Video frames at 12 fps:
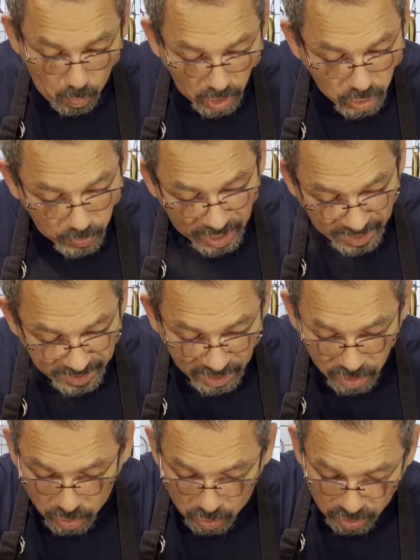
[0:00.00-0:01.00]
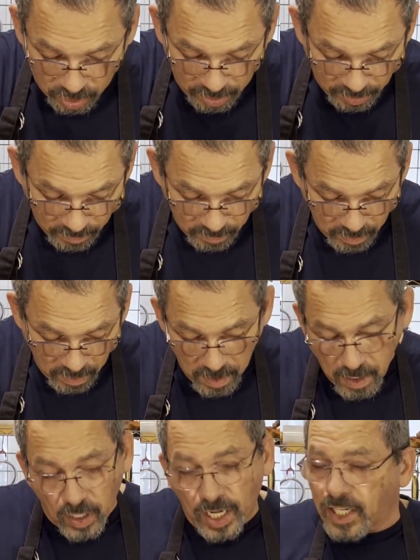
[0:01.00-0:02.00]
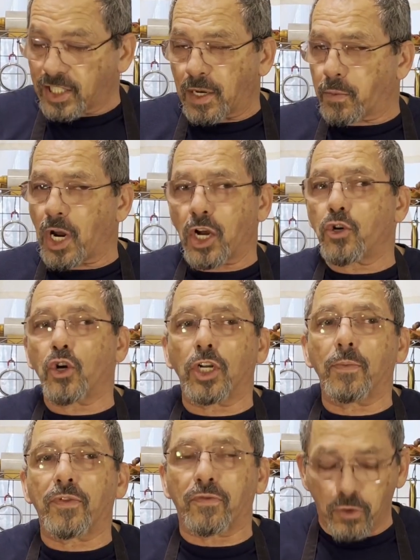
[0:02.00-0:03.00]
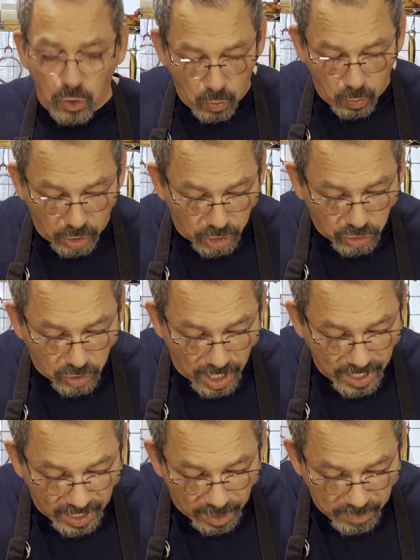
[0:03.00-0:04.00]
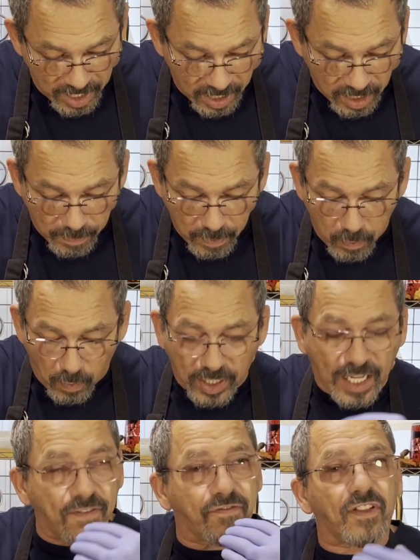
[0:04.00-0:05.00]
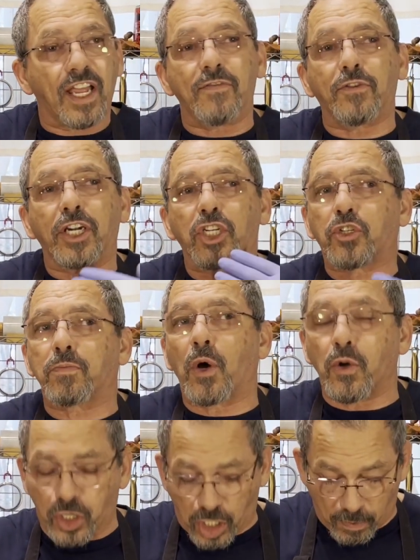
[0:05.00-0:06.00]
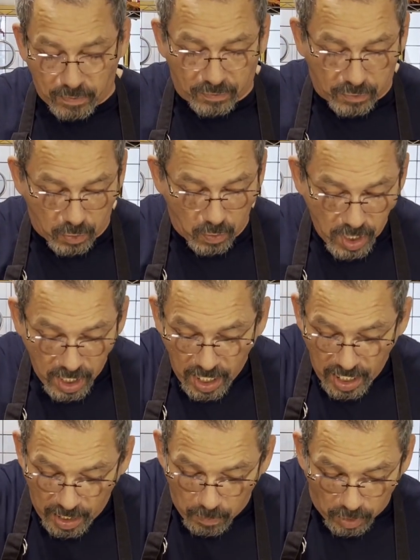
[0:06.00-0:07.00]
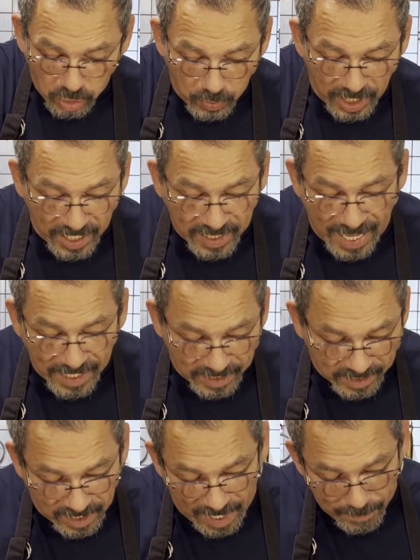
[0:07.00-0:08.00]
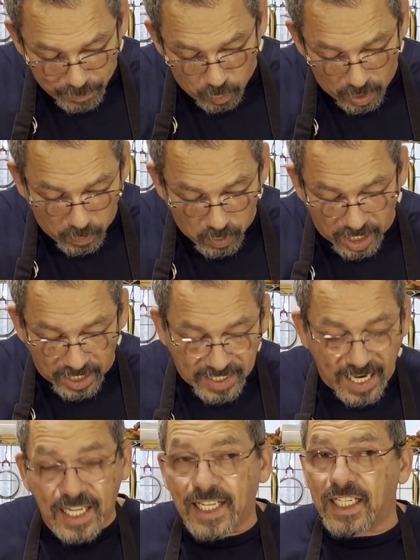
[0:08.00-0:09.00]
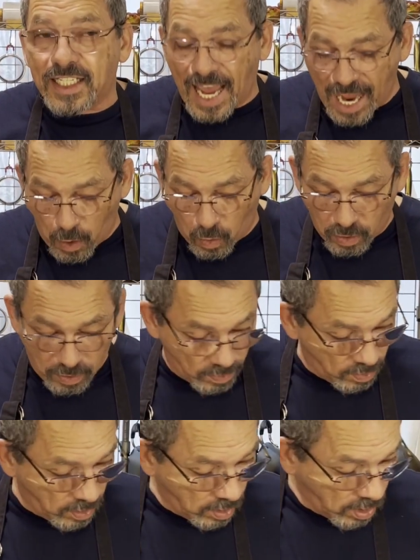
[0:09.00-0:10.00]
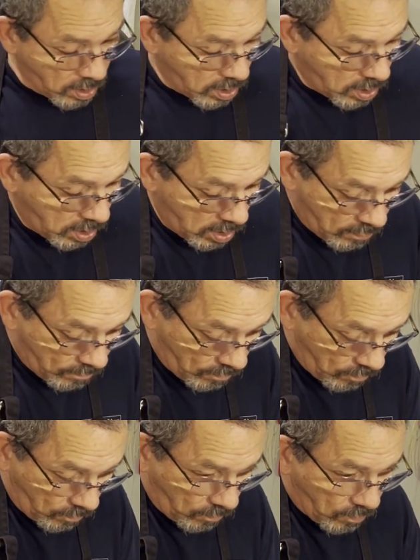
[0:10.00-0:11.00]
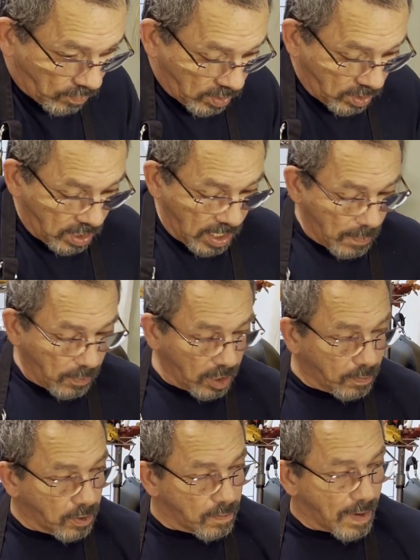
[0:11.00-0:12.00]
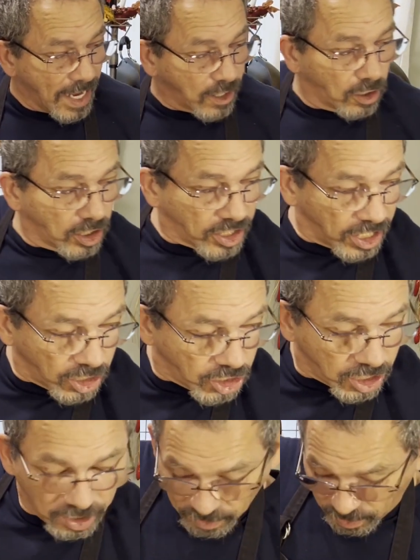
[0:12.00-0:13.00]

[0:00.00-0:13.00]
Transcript: Once we get these cooked, like I said, we're not cooking them through. We're just trying to get them heated up and want that flavor and the smell to come through. And once we get that to that point, we're going to take these out. And we're going to put them back in our dish.